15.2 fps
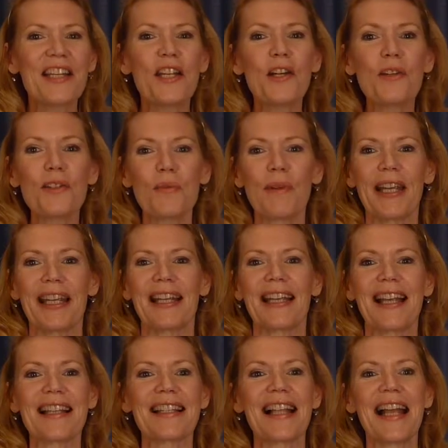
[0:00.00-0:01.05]
Newsweek
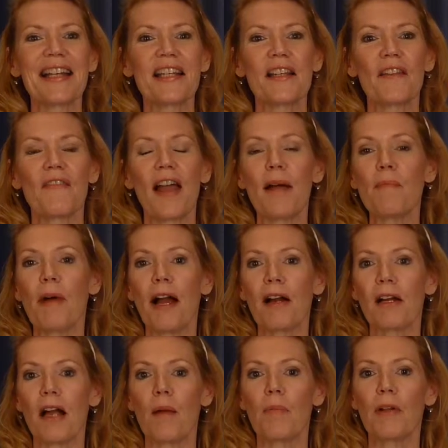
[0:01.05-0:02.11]
has landed the
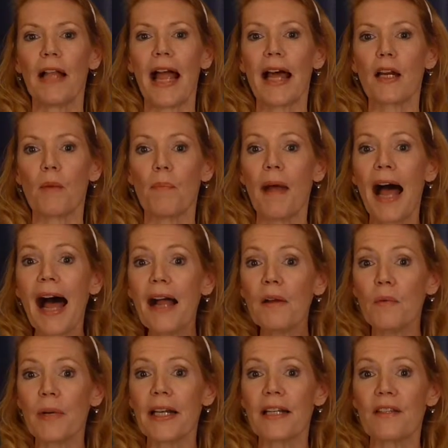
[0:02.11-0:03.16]
vampire couple Anna
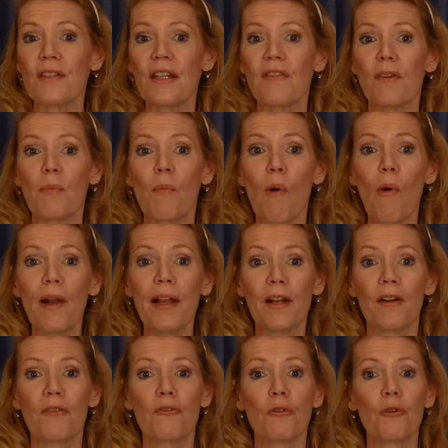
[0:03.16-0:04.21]
Paquin and Stephen
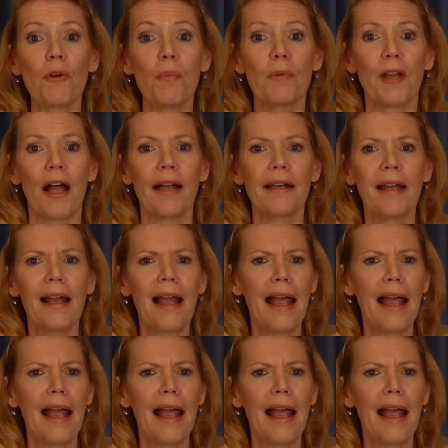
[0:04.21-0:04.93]
Moyer of True Blood.